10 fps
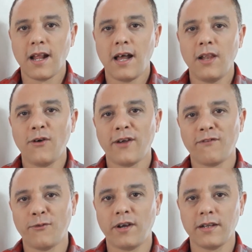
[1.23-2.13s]
Hello
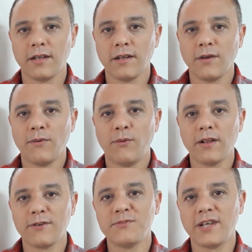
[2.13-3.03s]
everyone,
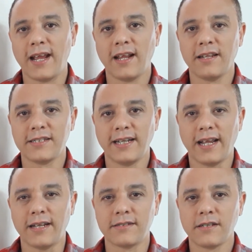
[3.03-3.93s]
welcome to English
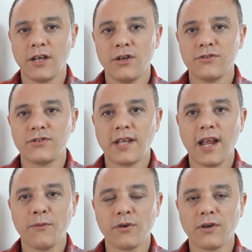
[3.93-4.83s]
Gate. Today
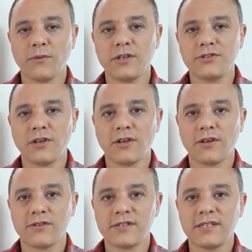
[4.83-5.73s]
we're going to
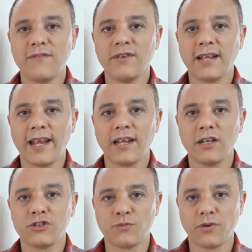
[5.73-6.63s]
learn 7
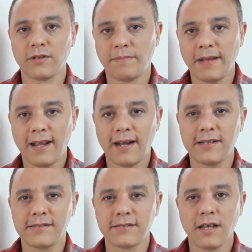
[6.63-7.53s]
English word
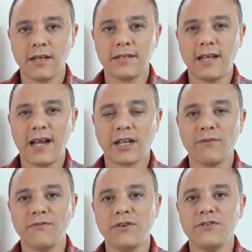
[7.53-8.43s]
pairs that
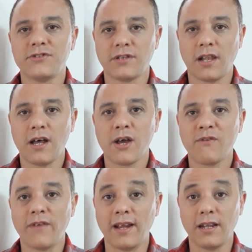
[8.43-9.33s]
confuses a lot
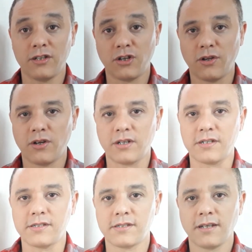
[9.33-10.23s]
of English
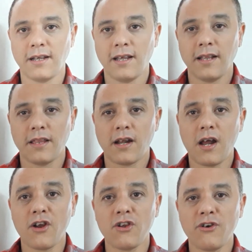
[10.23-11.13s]
learners. There
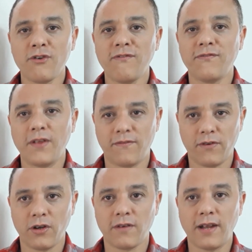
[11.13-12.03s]
are a lot of
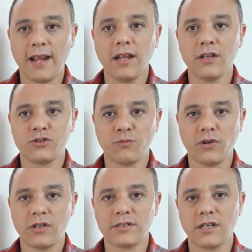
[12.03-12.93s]
different English
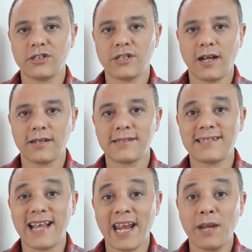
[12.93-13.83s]
words share the
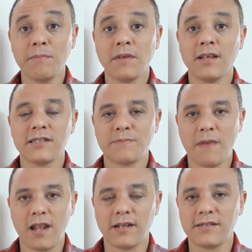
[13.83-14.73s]
same
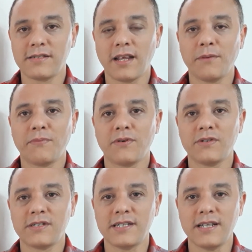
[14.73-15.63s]
spellings and
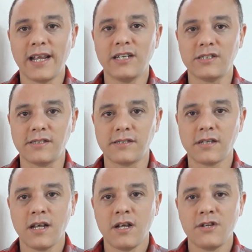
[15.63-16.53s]
pronunciations.
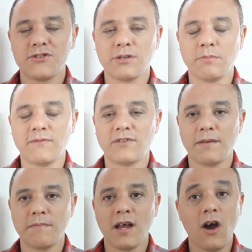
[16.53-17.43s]
Some of
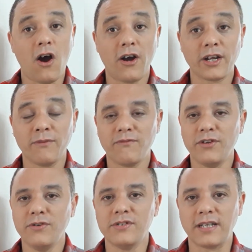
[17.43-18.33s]
them are
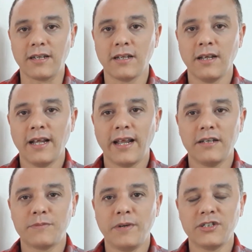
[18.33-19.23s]
confusing,
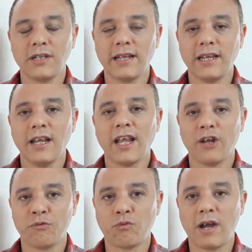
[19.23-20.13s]
especially
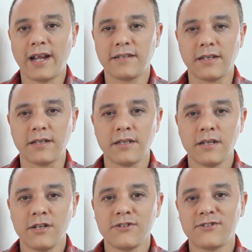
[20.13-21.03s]
in writing.
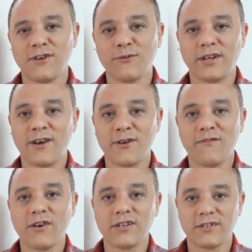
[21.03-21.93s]
So without
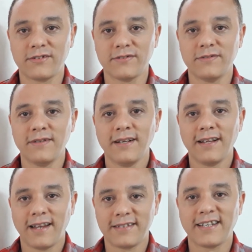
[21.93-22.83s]
further ado,
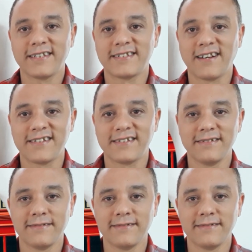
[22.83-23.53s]
let's get started.